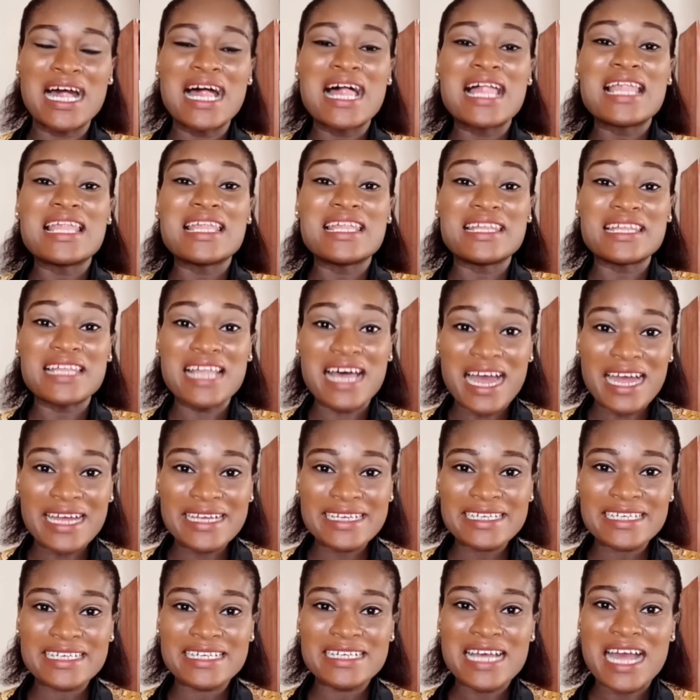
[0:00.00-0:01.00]

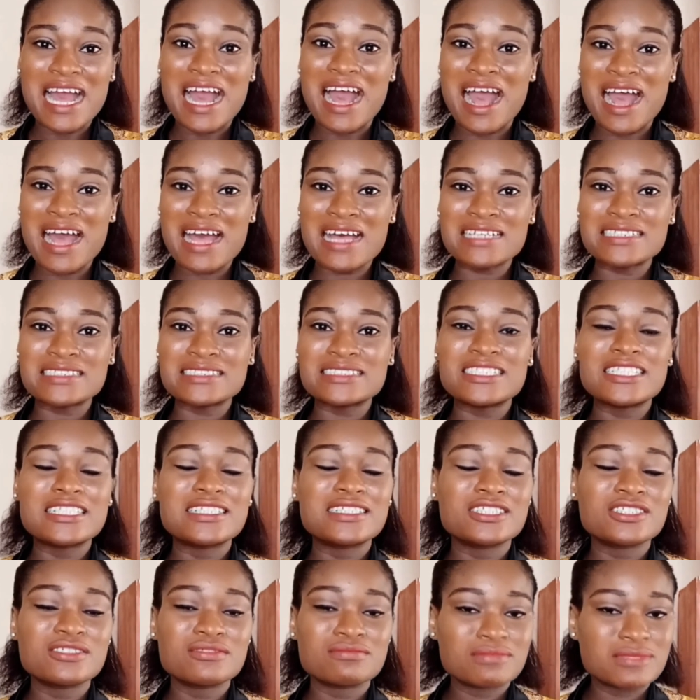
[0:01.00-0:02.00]
Like and
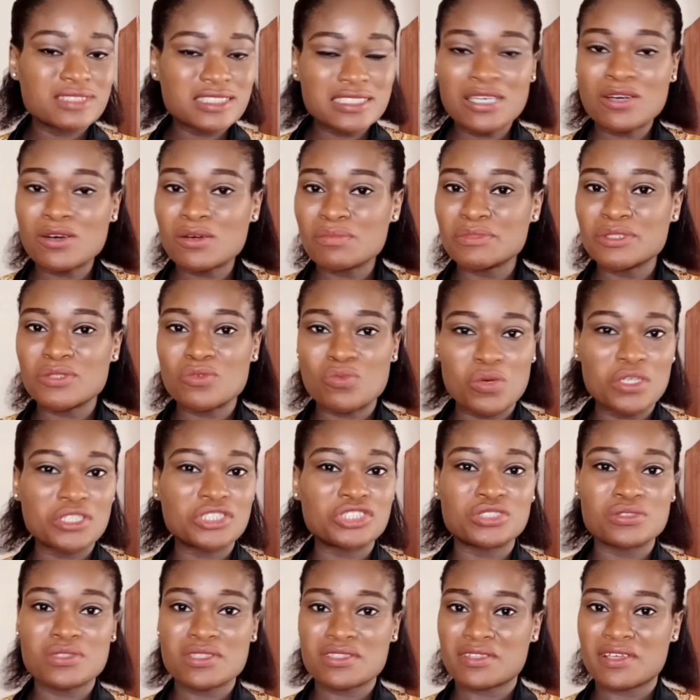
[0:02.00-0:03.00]
tell me what
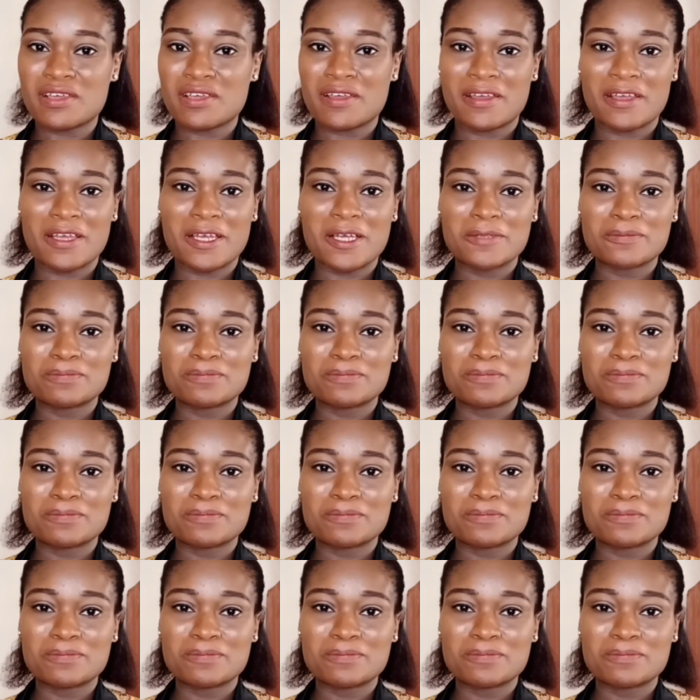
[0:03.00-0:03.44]
you think.